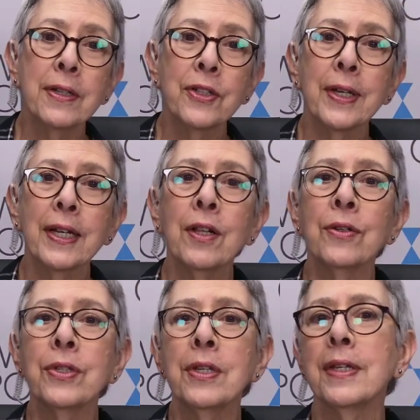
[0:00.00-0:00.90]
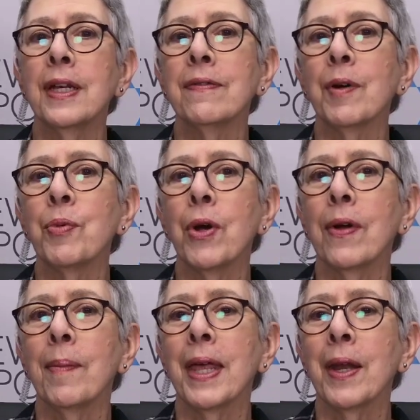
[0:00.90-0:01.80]
to get close to the end of our
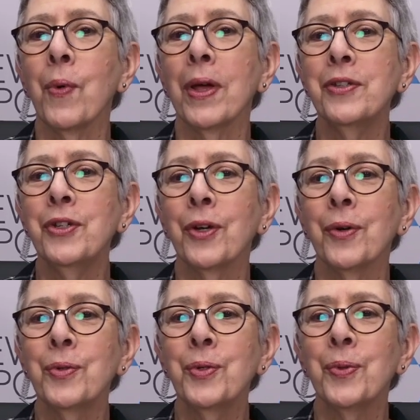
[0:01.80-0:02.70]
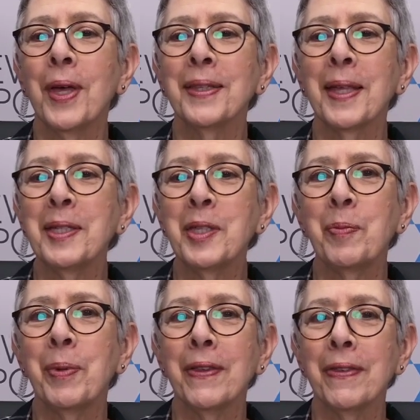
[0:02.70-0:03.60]
program, and I wanted to go to that last
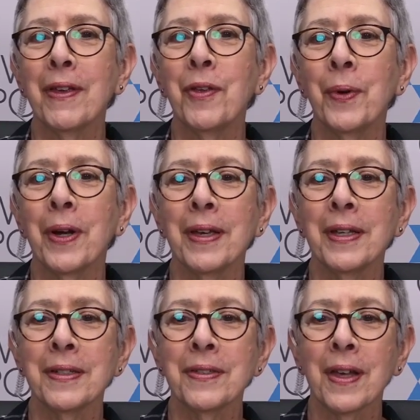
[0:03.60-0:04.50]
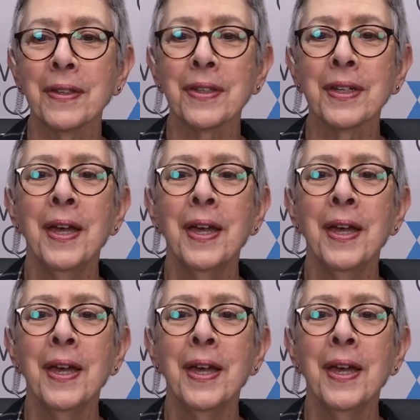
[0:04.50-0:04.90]
bit that you and I had discussed.